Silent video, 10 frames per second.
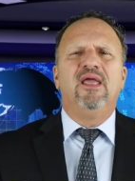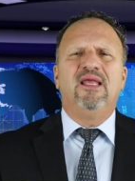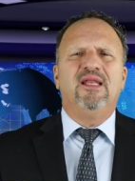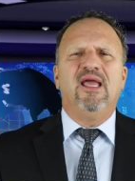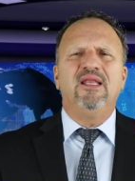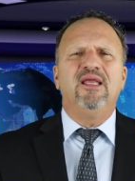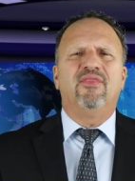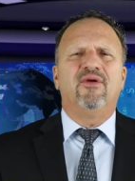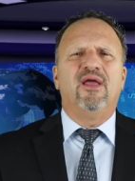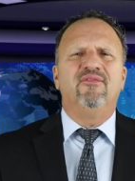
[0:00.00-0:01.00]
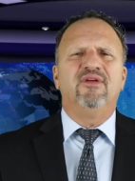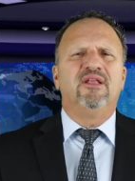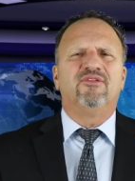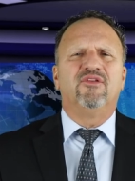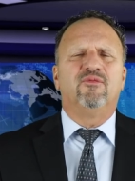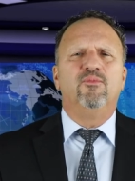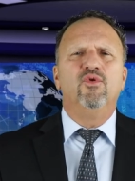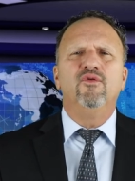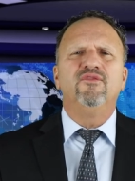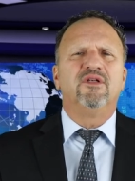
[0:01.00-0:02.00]
and any other evidence is
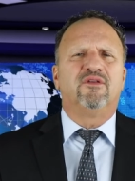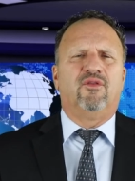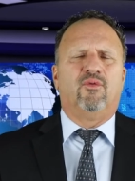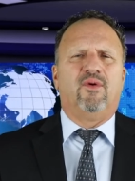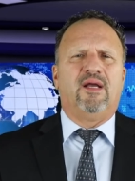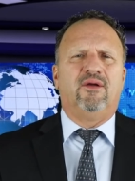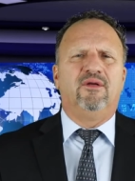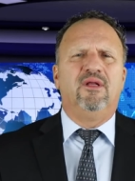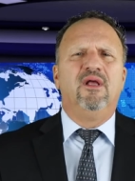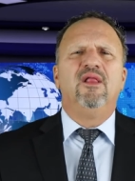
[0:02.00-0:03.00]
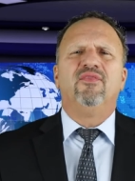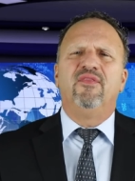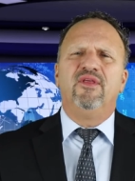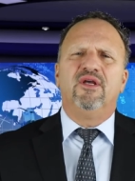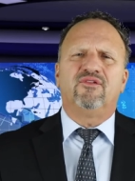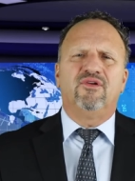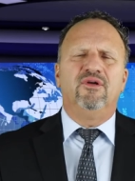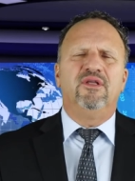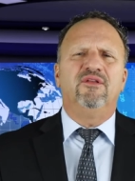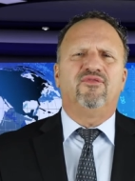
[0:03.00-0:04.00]
moved into the record, then the
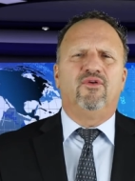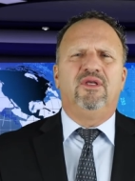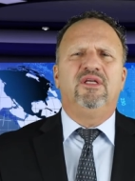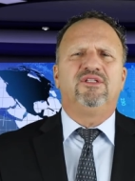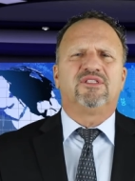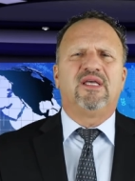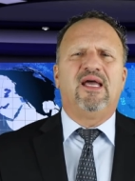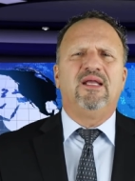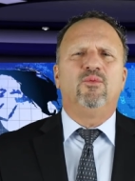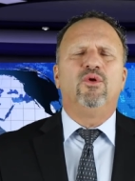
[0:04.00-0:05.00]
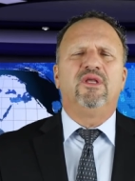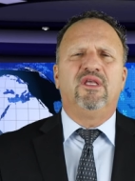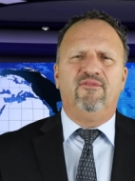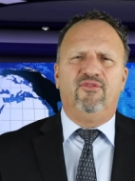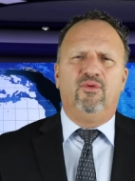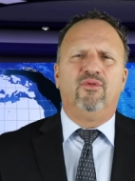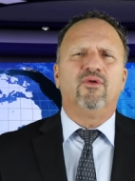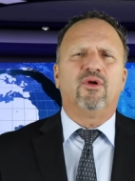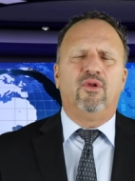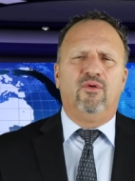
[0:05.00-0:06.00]
attorneys for each side will give you
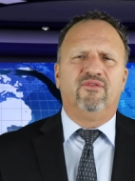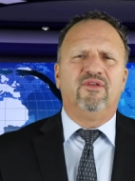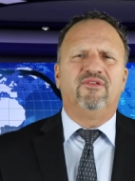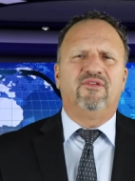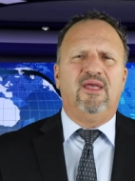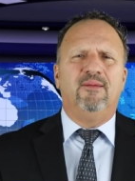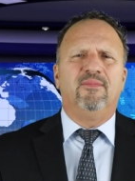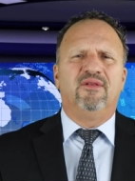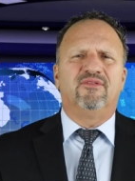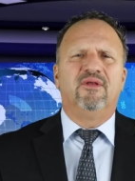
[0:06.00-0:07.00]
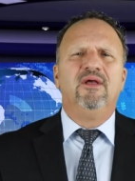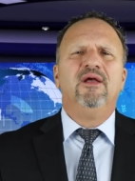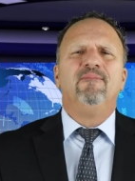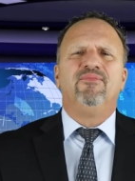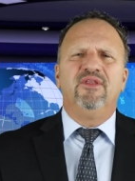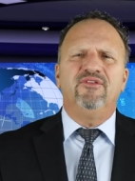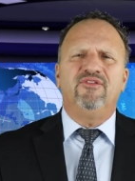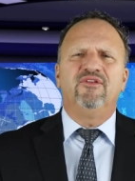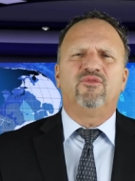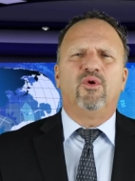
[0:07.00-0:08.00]
their closing statements.
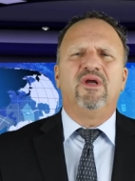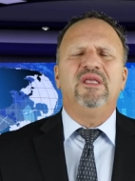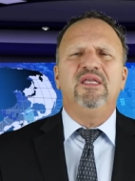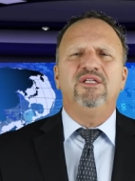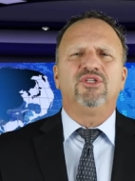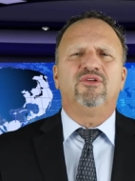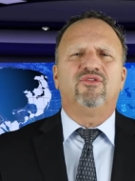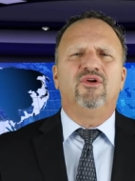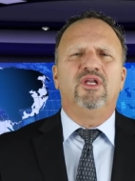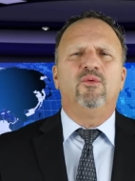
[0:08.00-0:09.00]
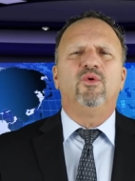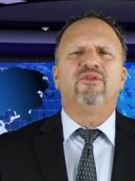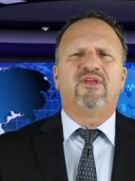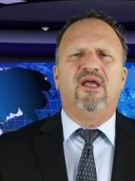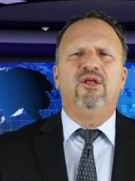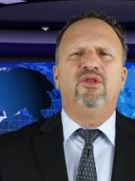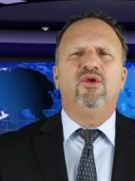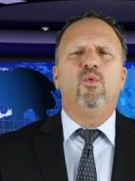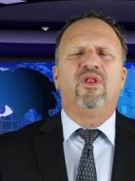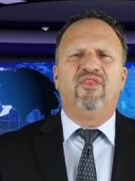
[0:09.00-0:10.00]
This is where each attorney will tell
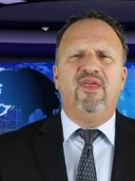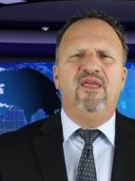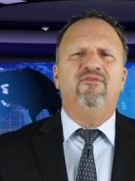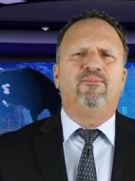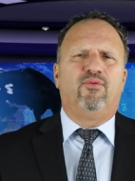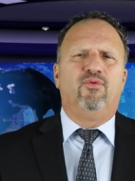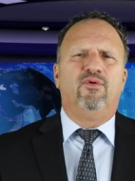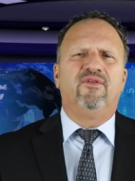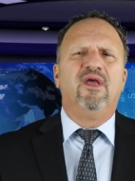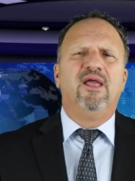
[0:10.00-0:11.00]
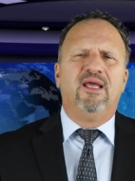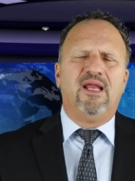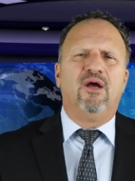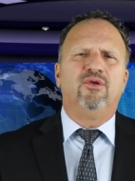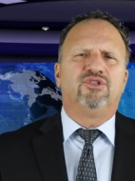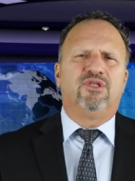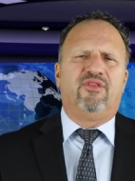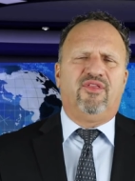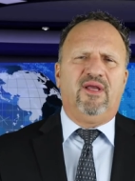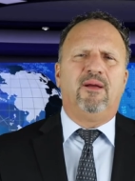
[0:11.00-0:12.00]
you what they've proved and how you
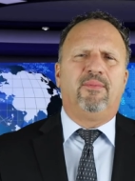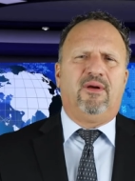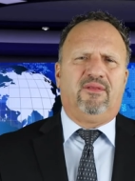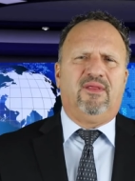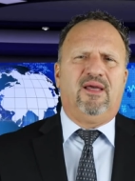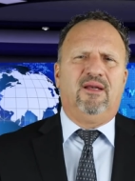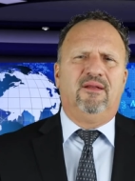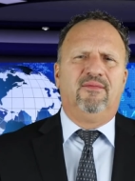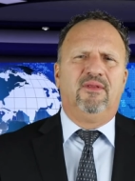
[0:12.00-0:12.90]
should think about that.